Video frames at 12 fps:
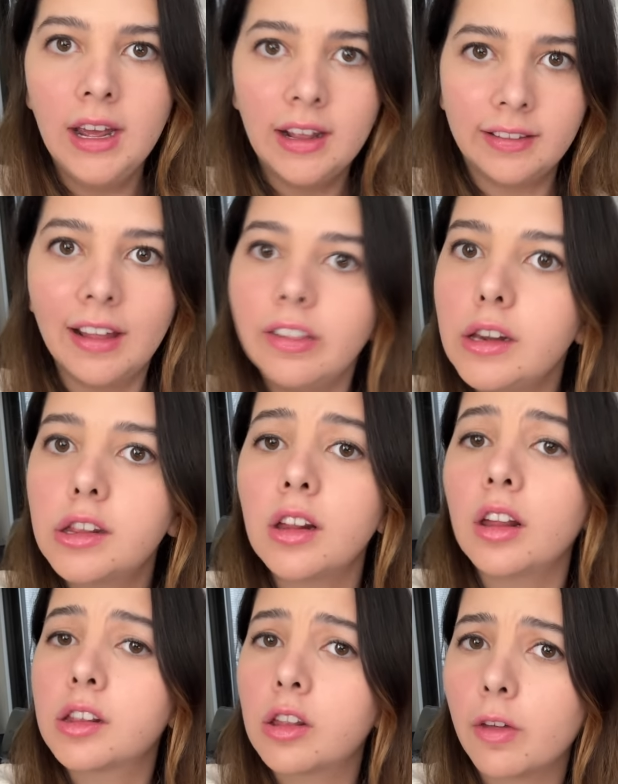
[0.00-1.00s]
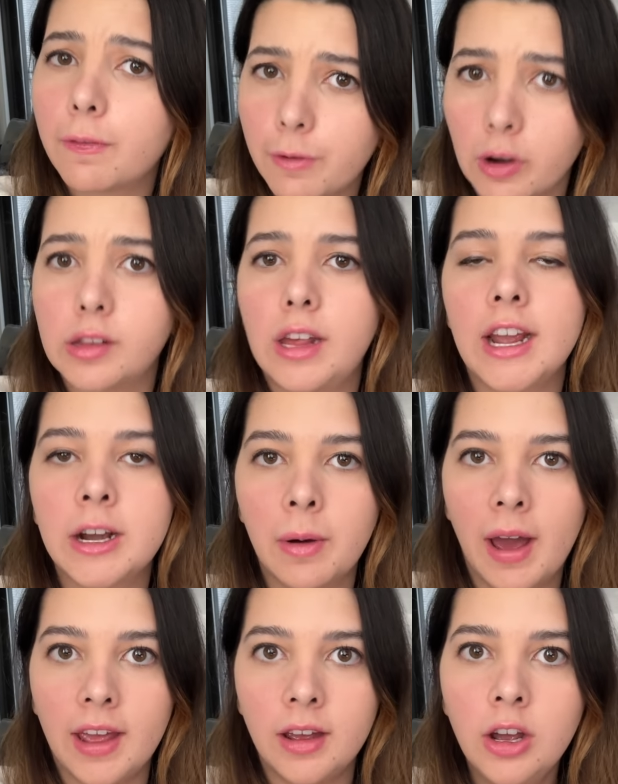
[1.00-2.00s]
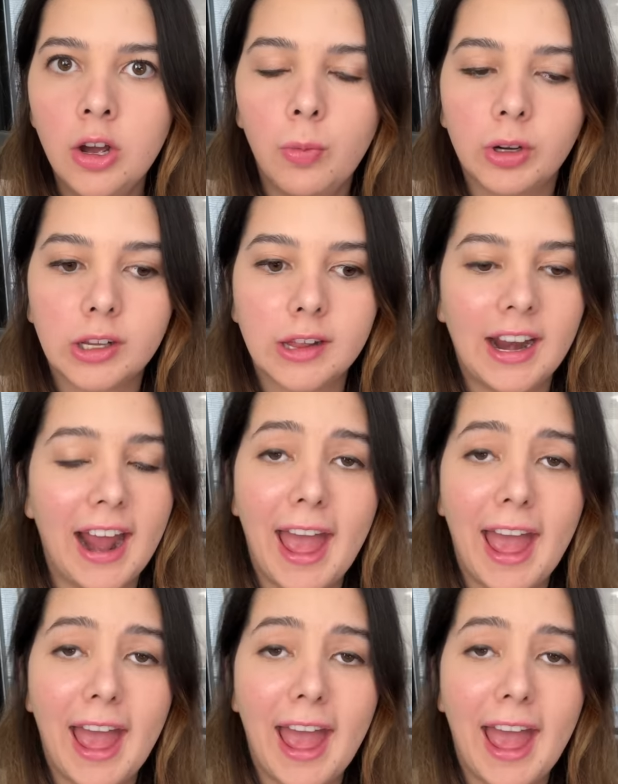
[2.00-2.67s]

And that leads us to the first takeaway, which is that